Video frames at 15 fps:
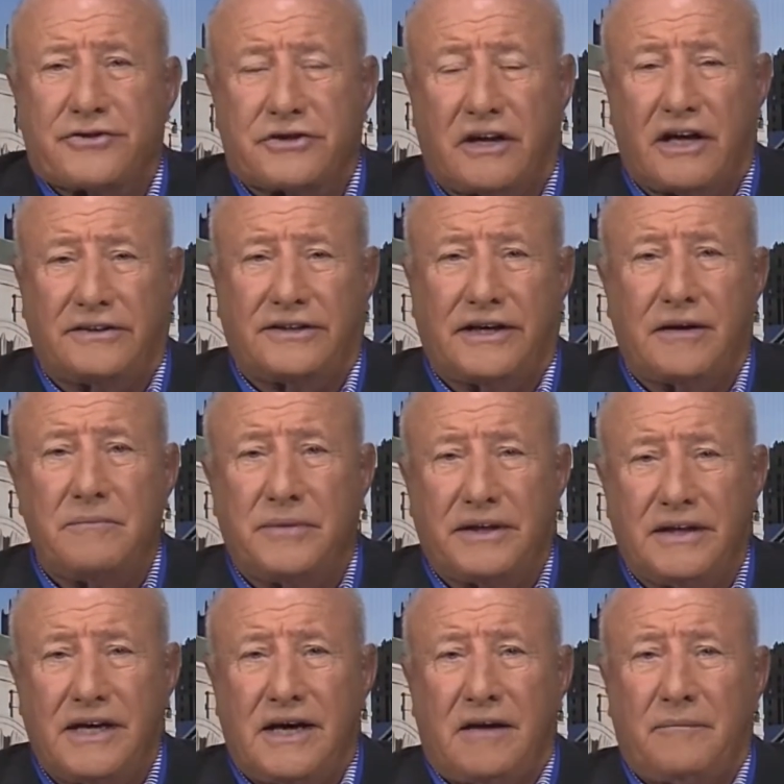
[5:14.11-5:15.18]
a lot to him, but
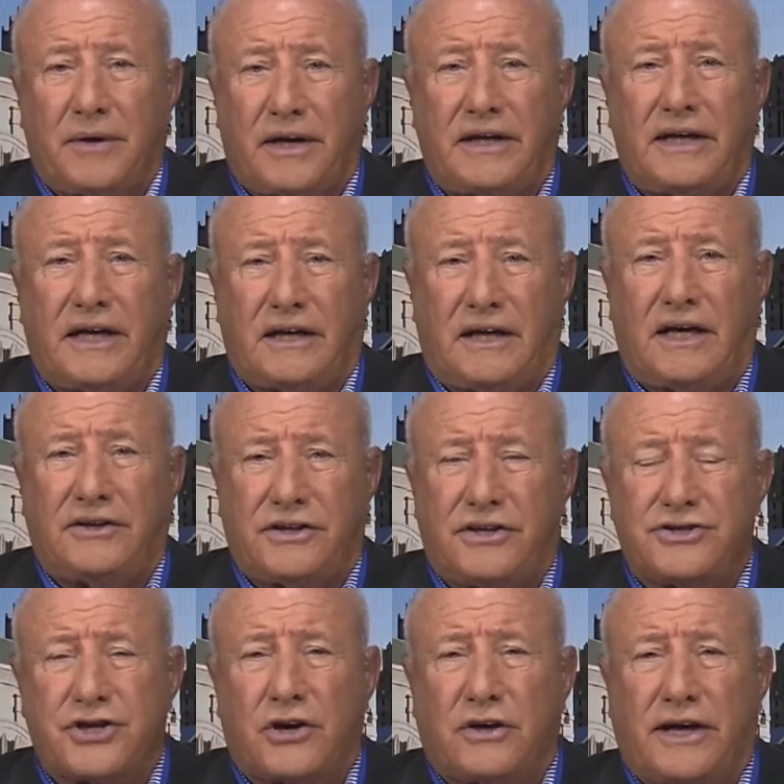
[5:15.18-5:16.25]
it
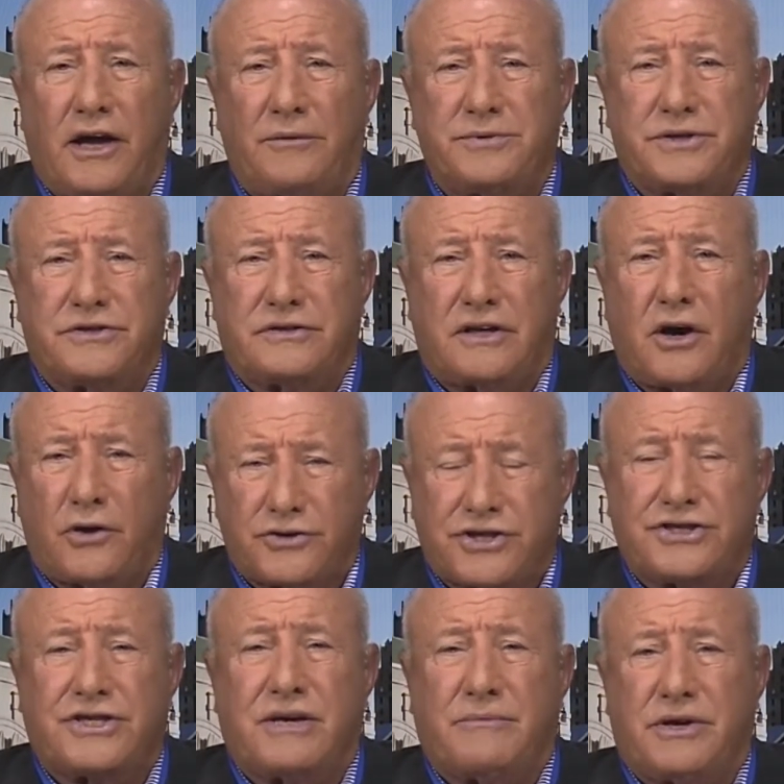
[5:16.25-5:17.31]
certainly helps hurts
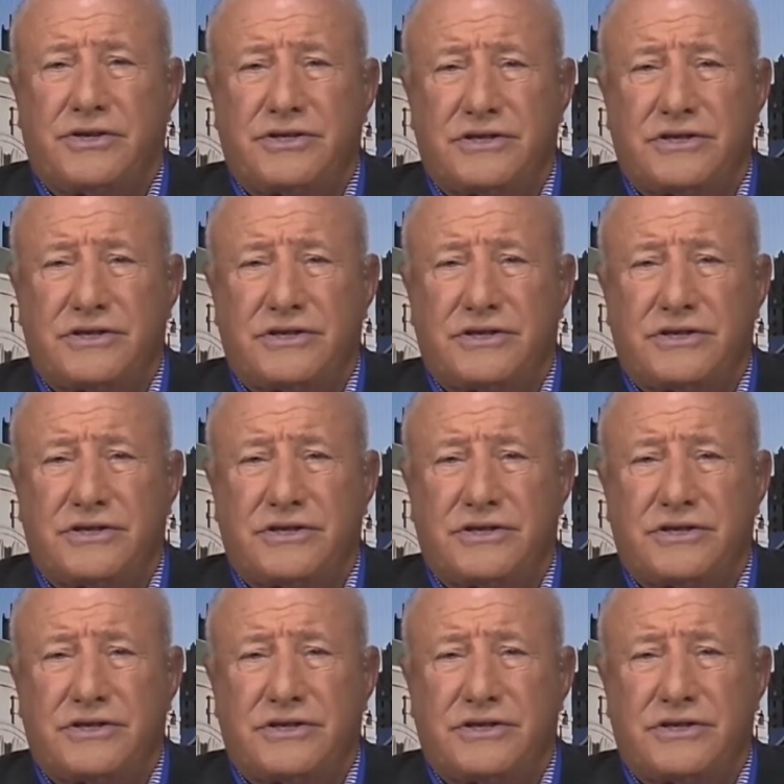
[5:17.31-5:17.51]
his image.